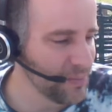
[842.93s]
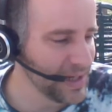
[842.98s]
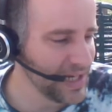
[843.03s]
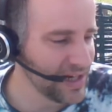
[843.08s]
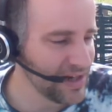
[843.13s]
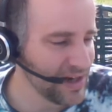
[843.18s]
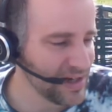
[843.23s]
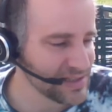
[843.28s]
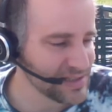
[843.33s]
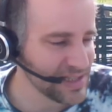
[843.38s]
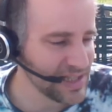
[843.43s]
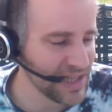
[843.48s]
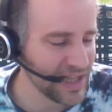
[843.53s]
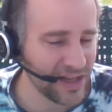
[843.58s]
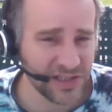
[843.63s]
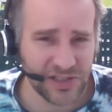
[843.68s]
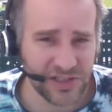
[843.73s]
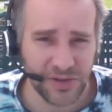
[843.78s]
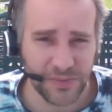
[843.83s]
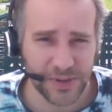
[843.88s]
many costs that the
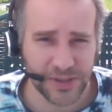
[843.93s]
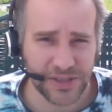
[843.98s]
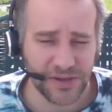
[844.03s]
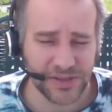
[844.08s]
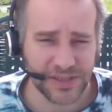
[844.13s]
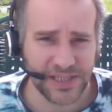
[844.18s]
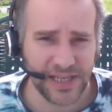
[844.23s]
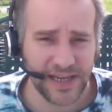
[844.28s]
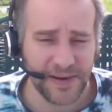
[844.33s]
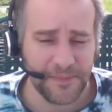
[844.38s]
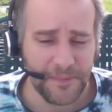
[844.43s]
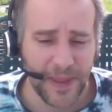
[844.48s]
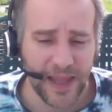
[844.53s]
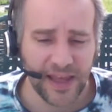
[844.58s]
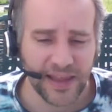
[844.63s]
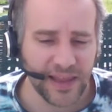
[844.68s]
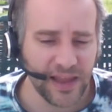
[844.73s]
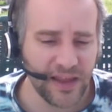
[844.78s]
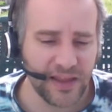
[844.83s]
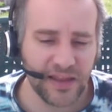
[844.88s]
consumers don't see.
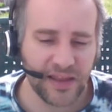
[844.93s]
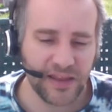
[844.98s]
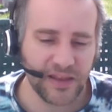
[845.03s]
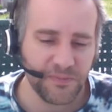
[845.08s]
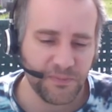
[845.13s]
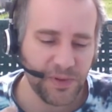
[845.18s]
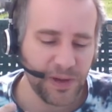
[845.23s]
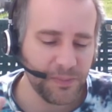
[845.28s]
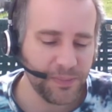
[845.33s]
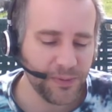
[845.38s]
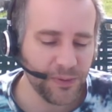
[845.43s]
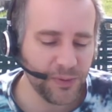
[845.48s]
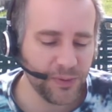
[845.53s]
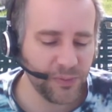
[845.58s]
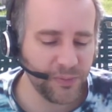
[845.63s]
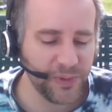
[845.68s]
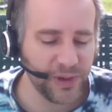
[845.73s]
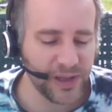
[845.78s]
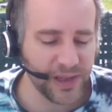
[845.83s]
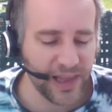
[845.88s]
People
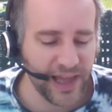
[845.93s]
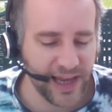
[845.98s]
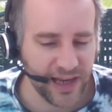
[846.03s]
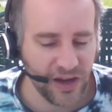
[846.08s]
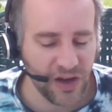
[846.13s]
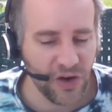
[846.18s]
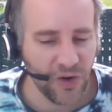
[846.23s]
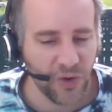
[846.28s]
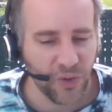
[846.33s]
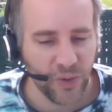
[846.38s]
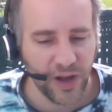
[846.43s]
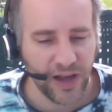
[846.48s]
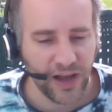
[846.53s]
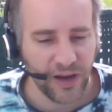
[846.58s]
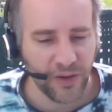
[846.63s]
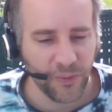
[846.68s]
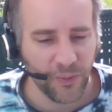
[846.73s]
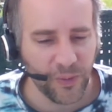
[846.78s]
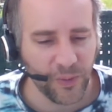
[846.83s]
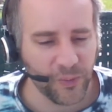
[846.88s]
will be like,
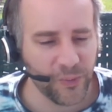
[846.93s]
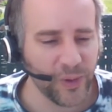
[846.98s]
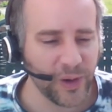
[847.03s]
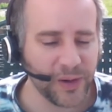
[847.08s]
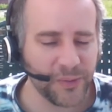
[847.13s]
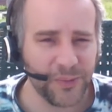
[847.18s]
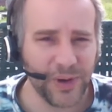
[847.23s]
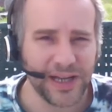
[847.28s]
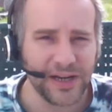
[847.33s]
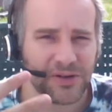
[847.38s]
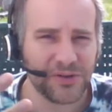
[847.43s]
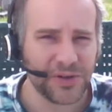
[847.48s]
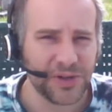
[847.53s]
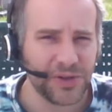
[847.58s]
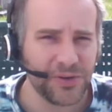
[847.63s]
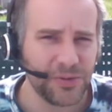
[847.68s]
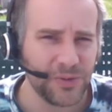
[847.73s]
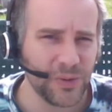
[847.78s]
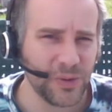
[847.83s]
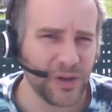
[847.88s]
oh, why don't
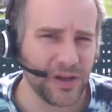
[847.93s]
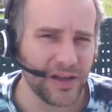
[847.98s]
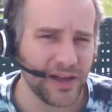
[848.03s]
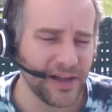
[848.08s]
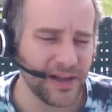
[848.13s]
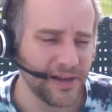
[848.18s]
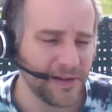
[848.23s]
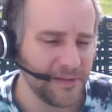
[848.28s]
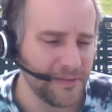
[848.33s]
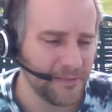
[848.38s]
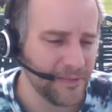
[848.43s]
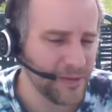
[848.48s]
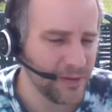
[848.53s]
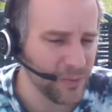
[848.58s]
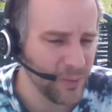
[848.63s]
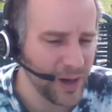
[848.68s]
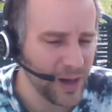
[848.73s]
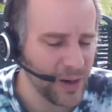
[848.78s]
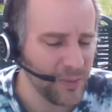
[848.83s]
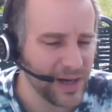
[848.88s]
you?
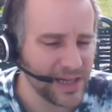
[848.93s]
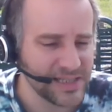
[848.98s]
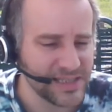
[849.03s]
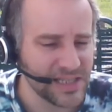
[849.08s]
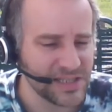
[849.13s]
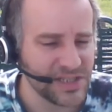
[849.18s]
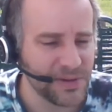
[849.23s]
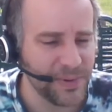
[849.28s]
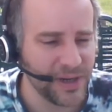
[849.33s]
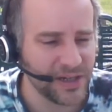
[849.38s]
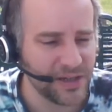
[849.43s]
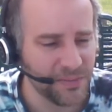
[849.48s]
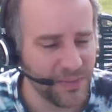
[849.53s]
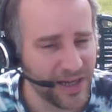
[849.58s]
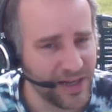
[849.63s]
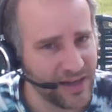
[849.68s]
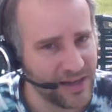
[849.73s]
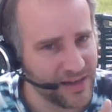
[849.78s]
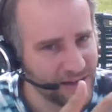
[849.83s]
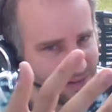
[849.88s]
Why is the shipping to
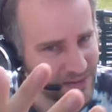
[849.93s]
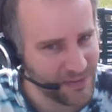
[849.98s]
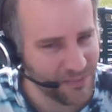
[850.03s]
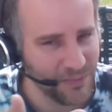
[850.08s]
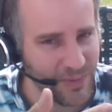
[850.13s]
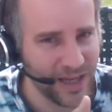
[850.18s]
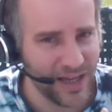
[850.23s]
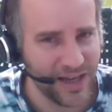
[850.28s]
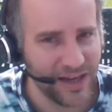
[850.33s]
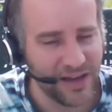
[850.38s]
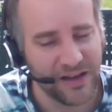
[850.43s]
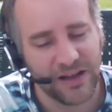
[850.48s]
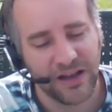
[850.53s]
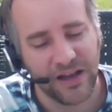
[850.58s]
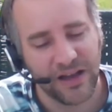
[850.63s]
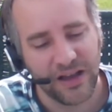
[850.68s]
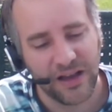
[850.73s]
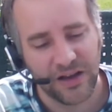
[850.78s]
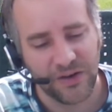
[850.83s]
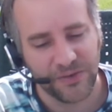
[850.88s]
my
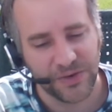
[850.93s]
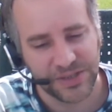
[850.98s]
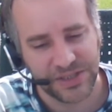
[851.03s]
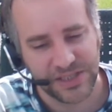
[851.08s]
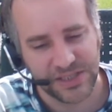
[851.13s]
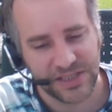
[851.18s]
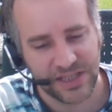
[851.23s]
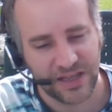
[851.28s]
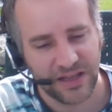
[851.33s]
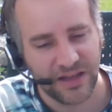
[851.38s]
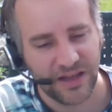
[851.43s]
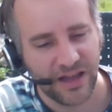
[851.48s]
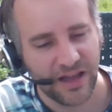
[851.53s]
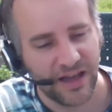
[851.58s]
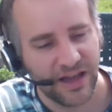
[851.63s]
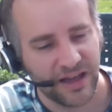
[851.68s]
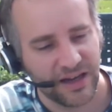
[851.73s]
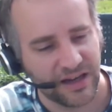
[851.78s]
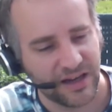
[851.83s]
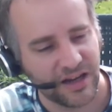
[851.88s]
overseas
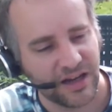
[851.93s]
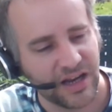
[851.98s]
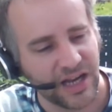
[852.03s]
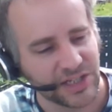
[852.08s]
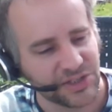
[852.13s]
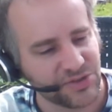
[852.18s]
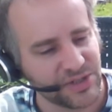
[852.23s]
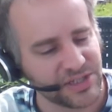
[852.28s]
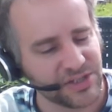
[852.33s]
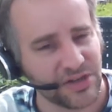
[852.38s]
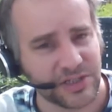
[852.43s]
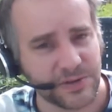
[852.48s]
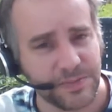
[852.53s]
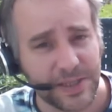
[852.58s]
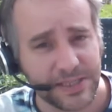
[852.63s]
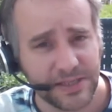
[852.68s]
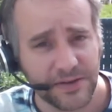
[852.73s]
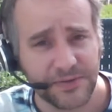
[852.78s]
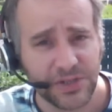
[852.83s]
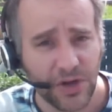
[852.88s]
country so
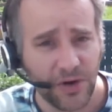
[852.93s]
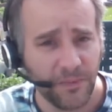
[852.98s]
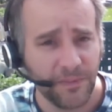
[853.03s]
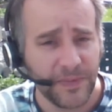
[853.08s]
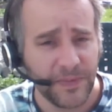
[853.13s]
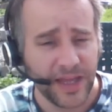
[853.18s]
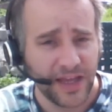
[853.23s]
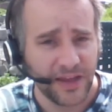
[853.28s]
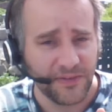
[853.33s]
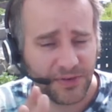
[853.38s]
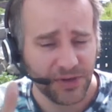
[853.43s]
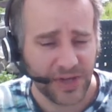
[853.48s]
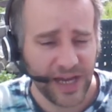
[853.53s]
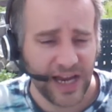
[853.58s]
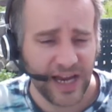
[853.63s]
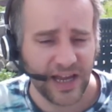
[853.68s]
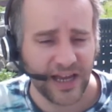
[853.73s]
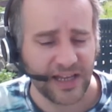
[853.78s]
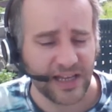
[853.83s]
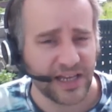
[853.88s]
expensive? So if you
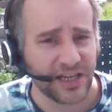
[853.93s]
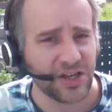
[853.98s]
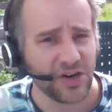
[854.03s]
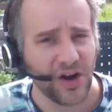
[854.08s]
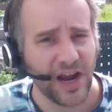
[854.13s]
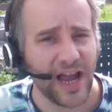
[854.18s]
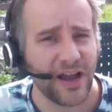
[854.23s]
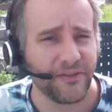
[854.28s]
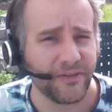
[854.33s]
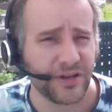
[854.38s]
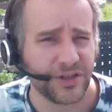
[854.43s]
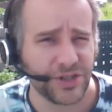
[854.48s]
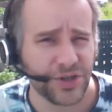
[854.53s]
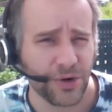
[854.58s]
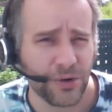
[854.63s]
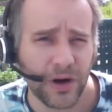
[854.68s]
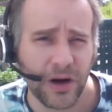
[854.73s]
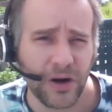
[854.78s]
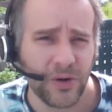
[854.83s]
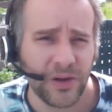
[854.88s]
take your average
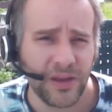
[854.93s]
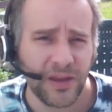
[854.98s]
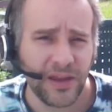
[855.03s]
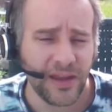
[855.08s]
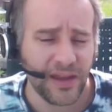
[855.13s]
euro